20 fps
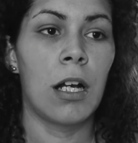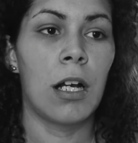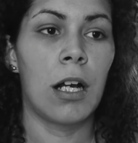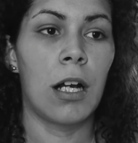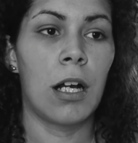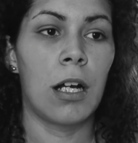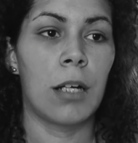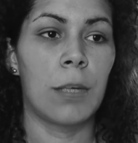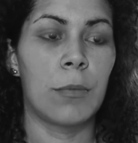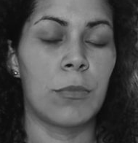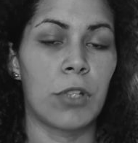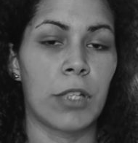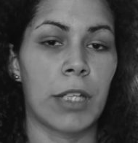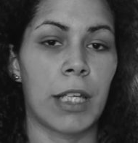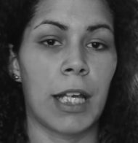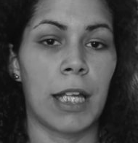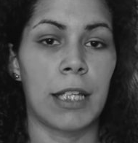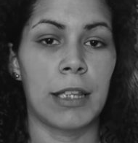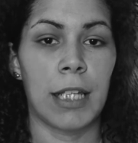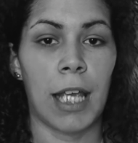
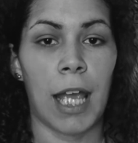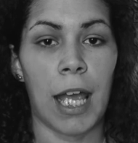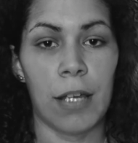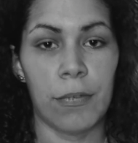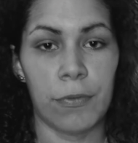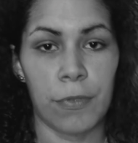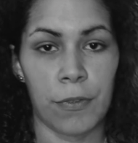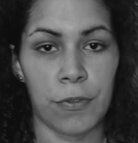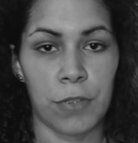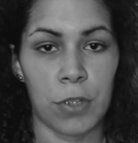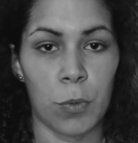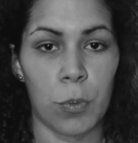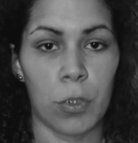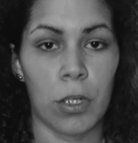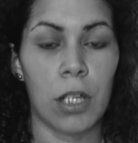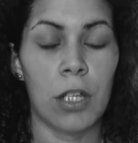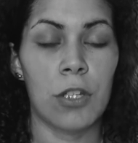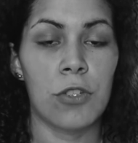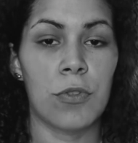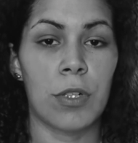looking at the
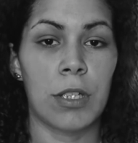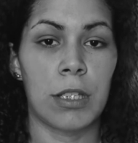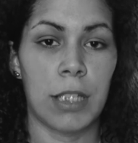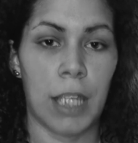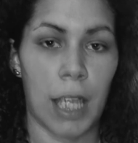A5100,